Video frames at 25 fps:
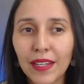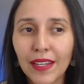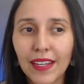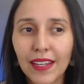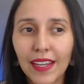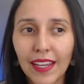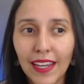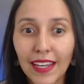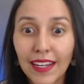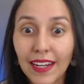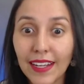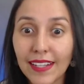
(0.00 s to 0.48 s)

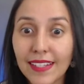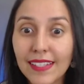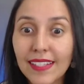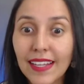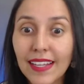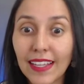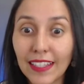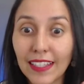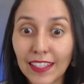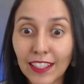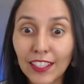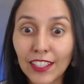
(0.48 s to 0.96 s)
And I
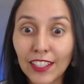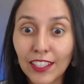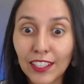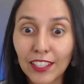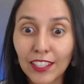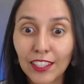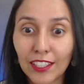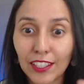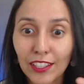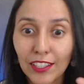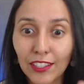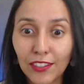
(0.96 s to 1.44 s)
say, look,
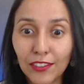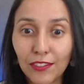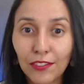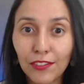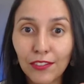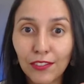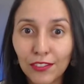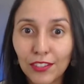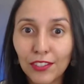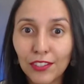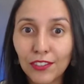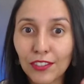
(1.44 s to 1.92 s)

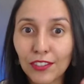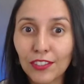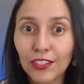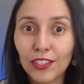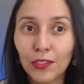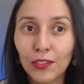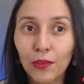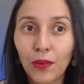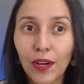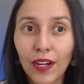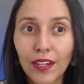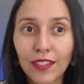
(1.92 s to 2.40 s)

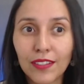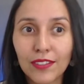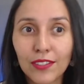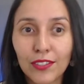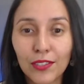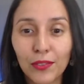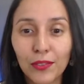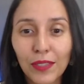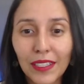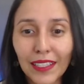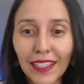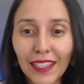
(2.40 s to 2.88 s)
you are
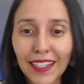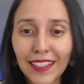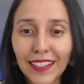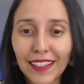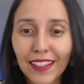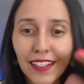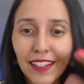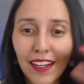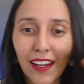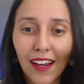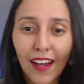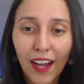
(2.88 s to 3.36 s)
doing like
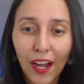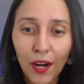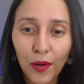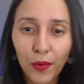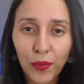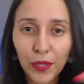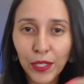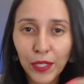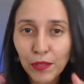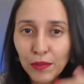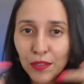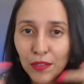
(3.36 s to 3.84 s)
a
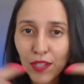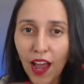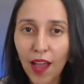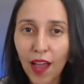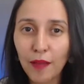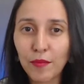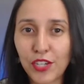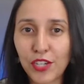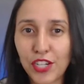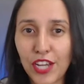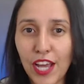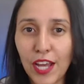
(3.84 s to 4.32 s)

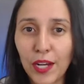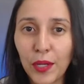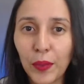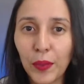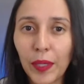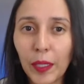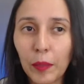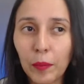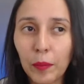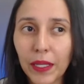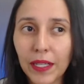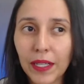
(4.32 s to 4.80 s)
real-time
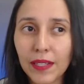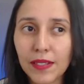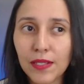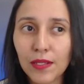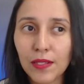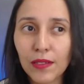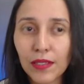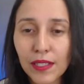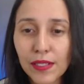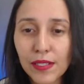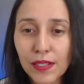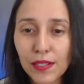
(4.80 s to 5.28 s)
shadowing, because you
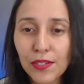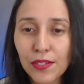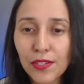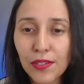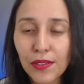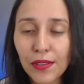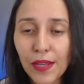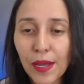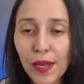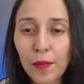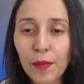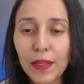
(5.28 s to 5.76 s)
listen to
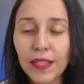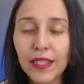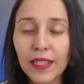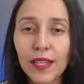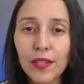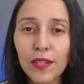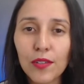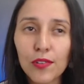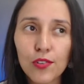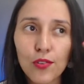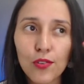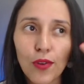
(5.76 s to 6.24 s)
them and then
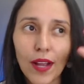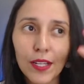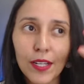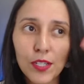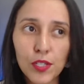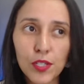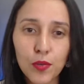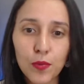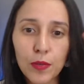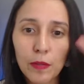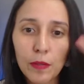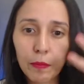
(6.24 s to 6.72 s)
you try
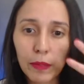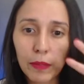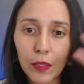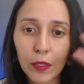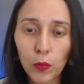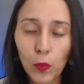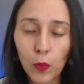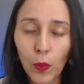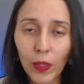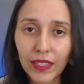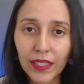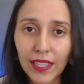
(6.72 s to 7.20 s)
to repeat
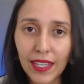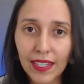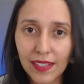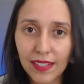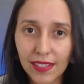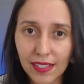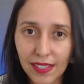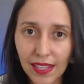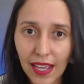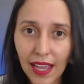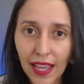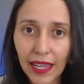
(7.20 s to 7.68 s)
what they
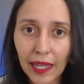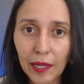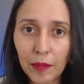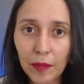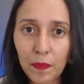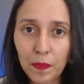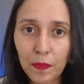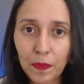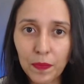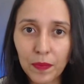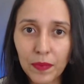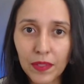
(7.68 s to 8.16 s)
say.
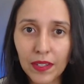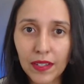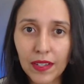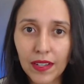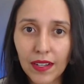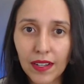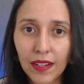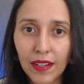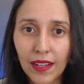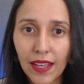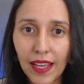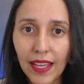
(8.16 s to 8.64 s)

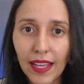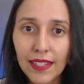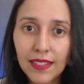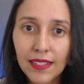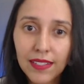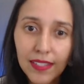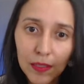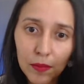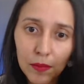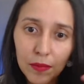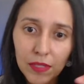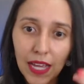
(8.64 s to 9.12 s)
And
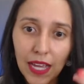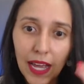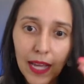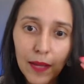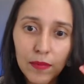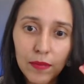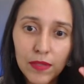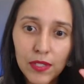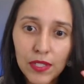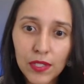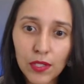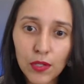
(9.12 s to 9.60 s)

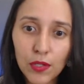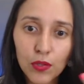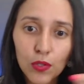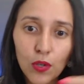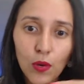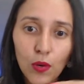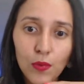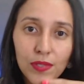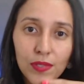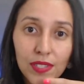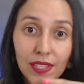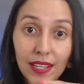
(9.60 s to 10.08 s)
sometimes you
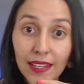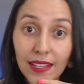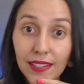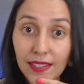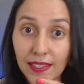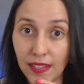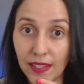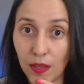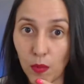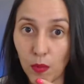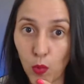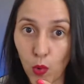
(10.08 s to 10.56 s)
don't say
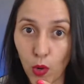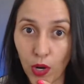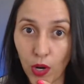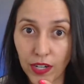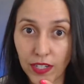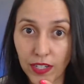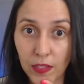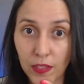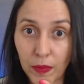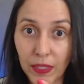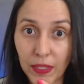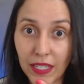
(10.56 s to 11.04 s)
some
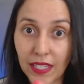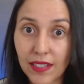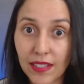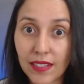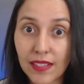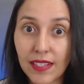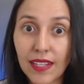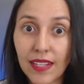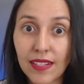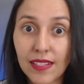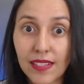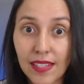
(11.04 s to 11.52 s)
words because
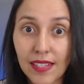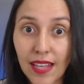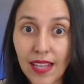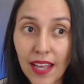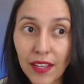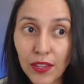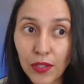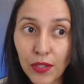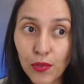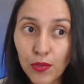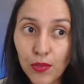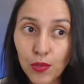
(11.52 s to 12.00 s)
they
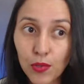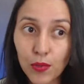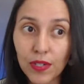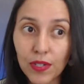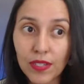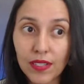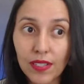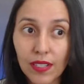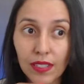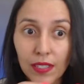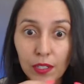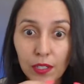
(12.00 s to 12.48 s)
said those
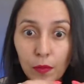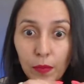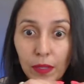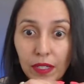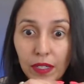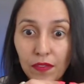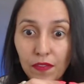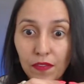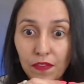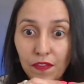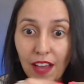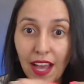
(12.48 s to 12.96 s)
words a little
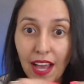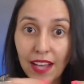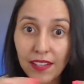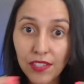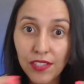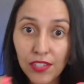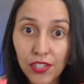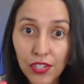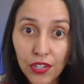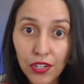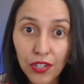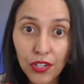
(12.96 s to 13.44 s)
bit
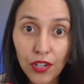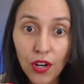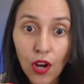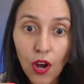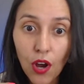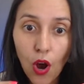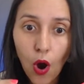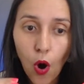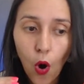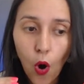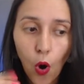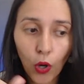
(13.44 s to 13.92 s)
faster,
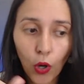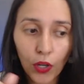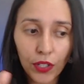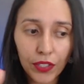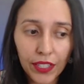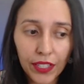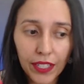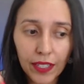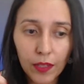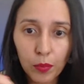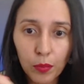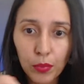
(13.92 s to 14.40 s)
or
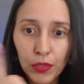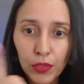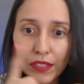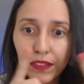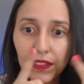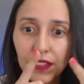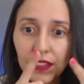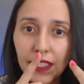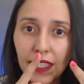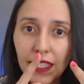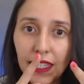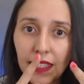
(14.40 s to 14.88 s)
they
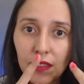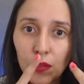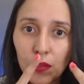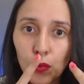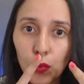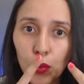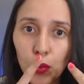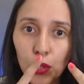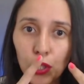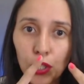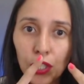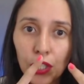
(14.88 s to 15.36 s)
abbreviate the
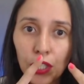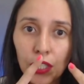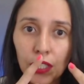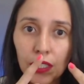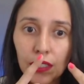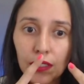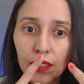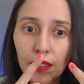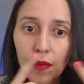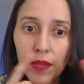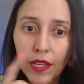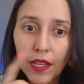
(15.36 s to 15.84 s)

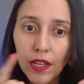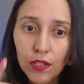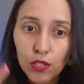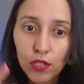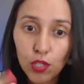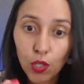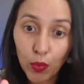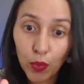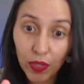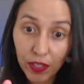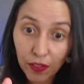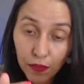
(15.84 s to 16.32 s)
word.
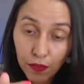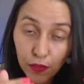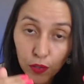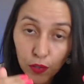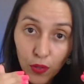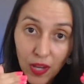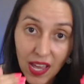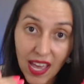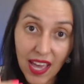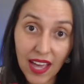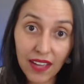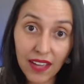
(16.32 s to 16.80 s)
So if you
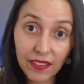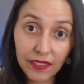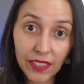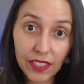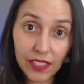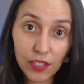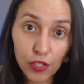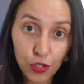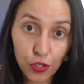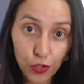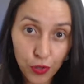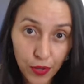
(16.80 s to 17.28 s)
have the
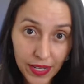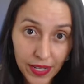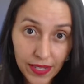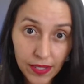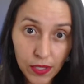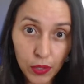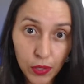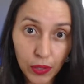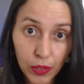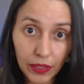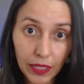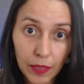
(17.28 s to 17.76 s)

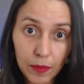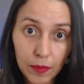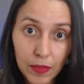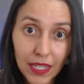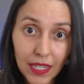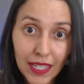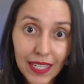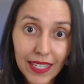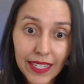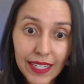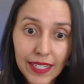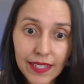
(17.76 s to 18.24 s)
transcript,
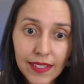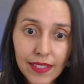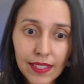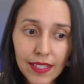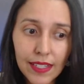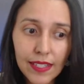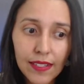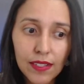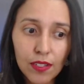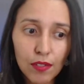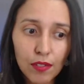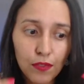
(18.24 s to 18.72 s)
it's
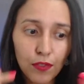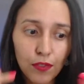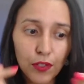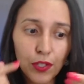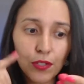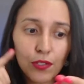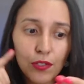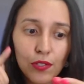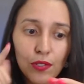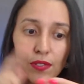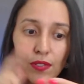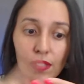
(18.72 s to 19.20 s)
easier for
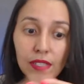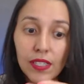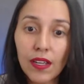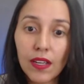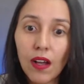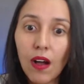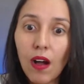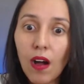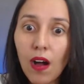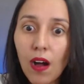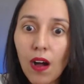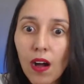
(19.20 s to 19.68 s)
you to see,
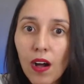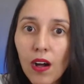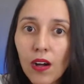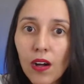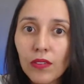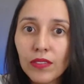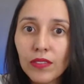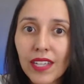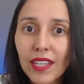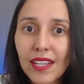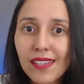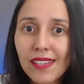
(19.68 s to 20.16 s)

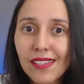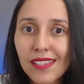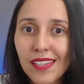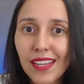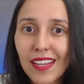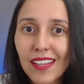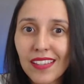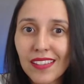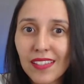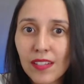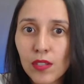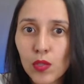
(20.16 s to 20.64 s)
oh, they
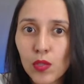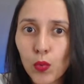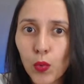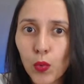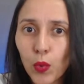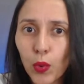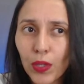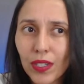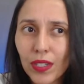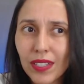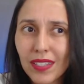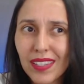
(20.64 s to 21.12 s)
say this
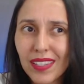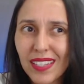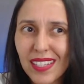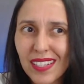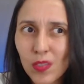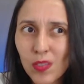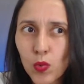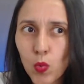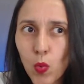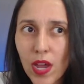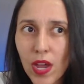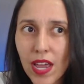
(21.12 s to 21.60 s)
word
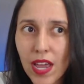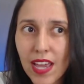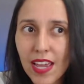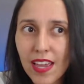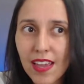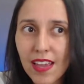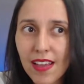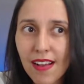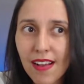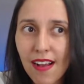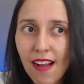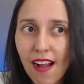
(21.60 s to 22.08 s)
this
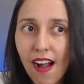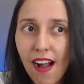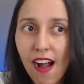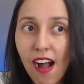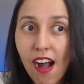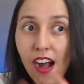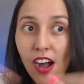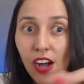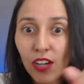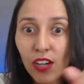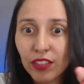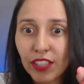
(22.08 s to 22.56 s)
way.
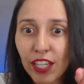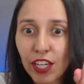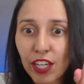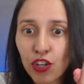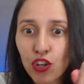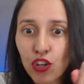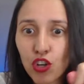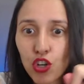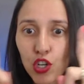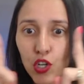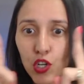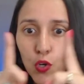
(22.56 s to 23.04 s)
Oh, they
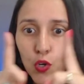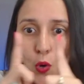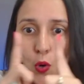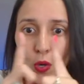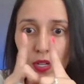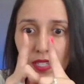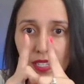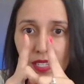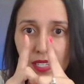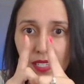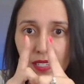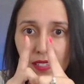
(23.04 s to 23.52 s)

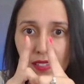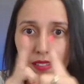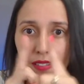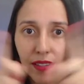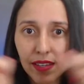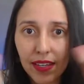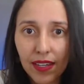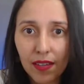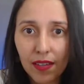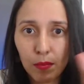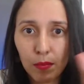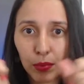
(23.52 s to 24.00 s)
shorten,
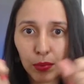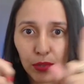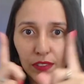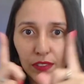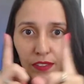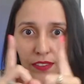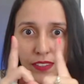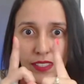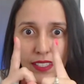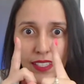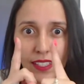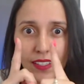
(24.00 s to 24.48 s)
they
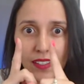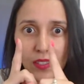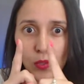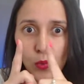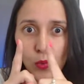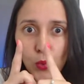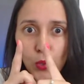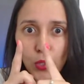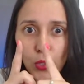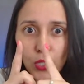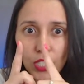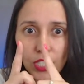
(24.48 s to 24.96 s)
abbreviate the
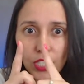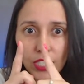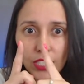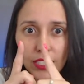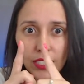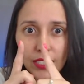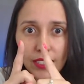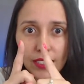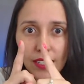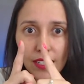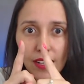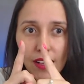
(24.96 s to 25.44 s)

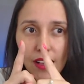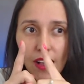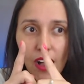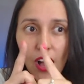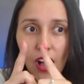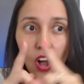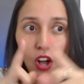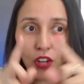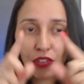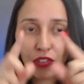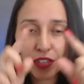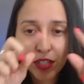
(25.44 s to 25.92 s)
word.
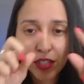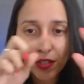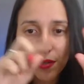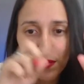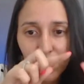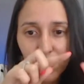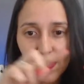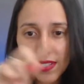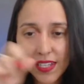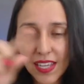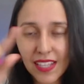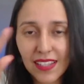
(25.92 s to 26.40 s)
Oh, they don't
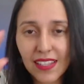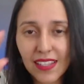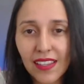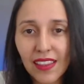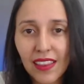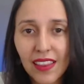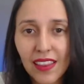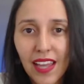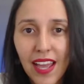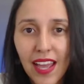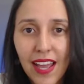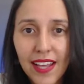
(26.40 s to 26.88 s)
say the
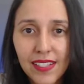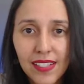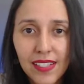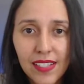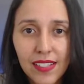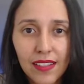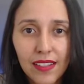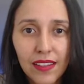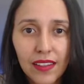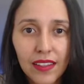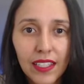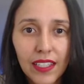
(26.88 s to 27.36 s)
last
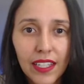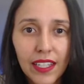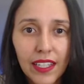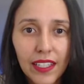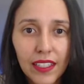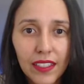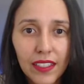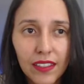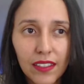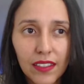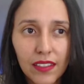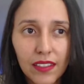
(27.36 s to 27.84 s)

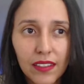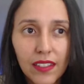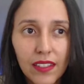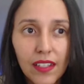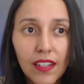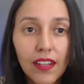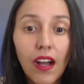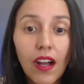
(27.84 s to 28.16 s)
letter.